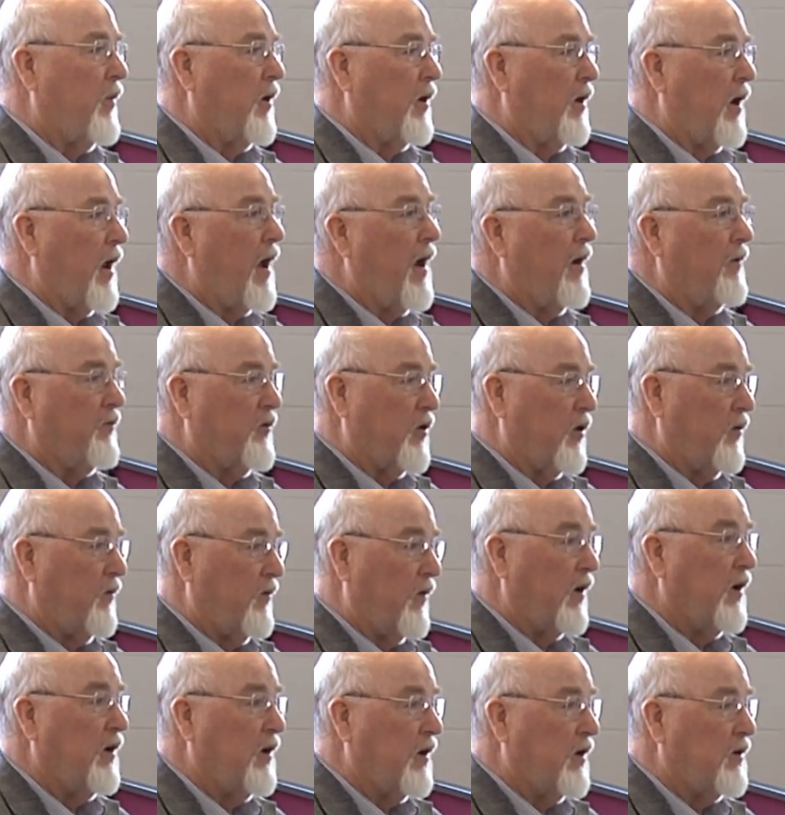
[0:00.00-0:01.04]
and have
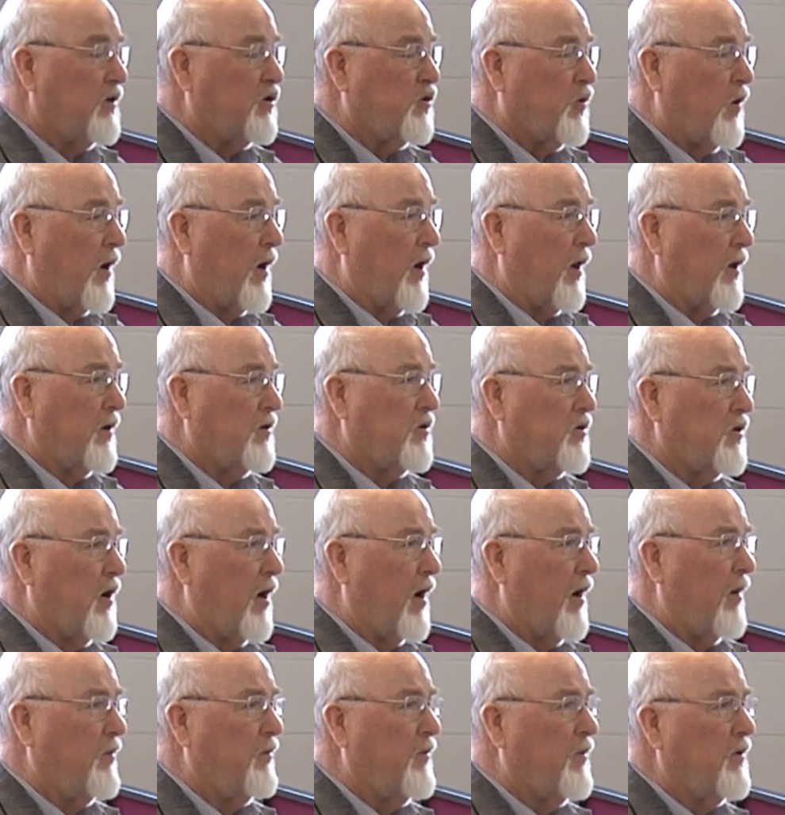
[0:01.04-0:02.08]
convenience while they
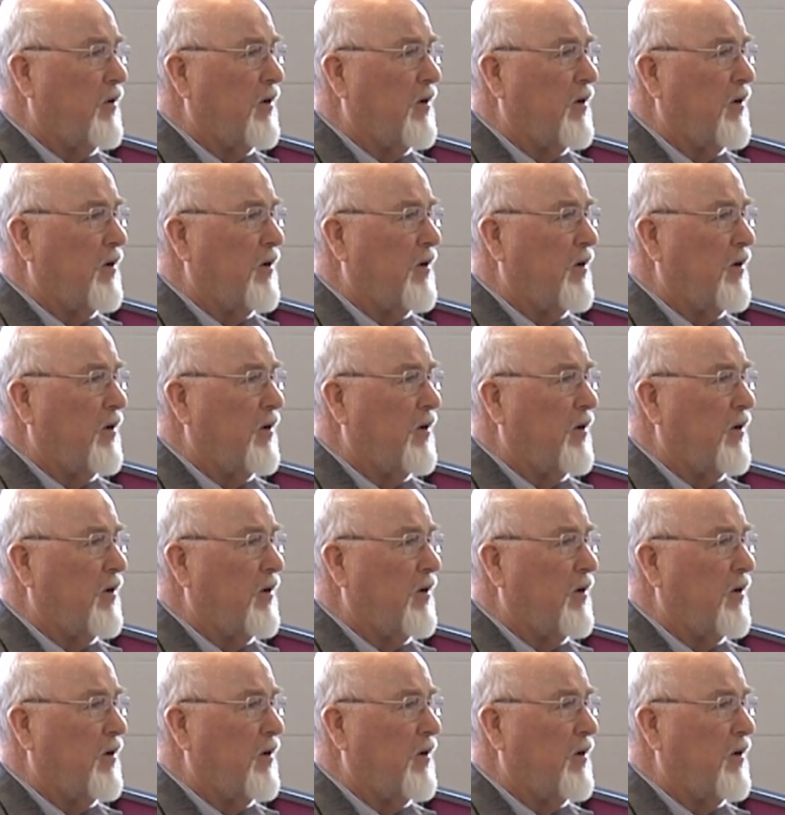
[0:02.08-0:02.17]
shop.